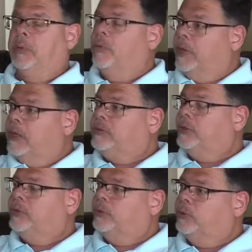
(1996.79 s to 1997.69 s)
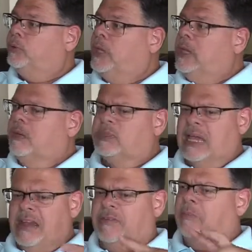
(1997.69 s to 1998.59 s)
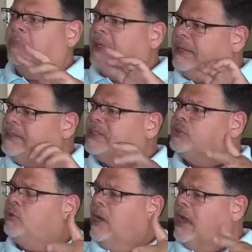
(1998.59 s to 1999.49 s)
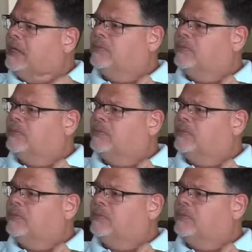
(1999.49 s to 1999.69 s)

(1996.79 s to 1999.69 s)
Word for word: there, too. It was kind of a mixed crowd.